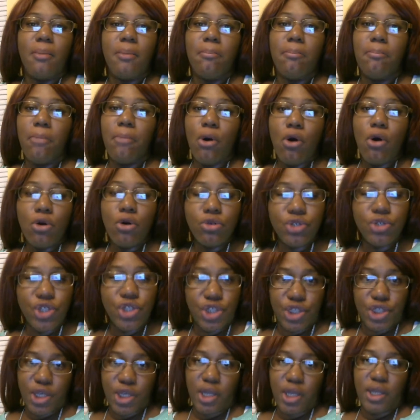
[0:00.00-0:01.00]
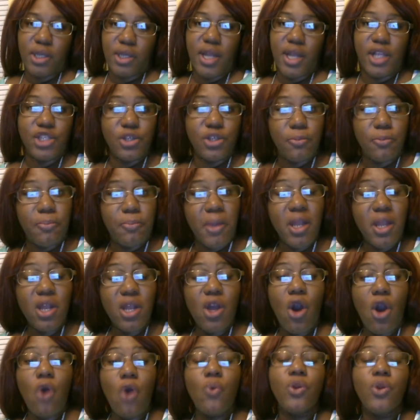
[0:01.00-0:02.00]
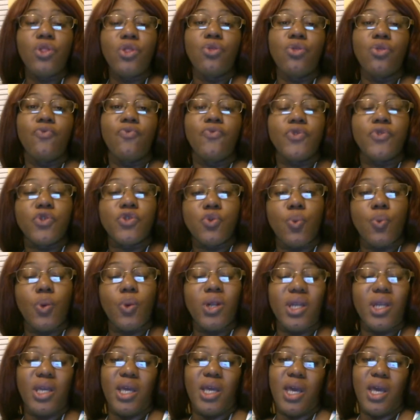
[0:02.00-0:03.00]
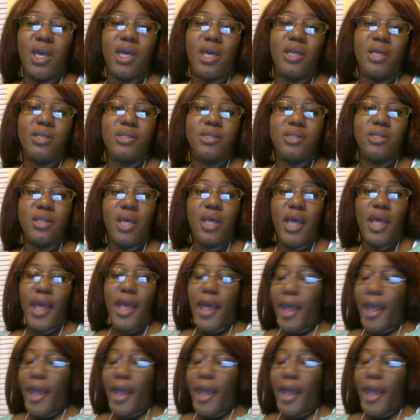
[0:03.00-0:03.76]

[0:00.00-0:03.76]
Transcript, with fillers: bullshit that you've been going through for 20 years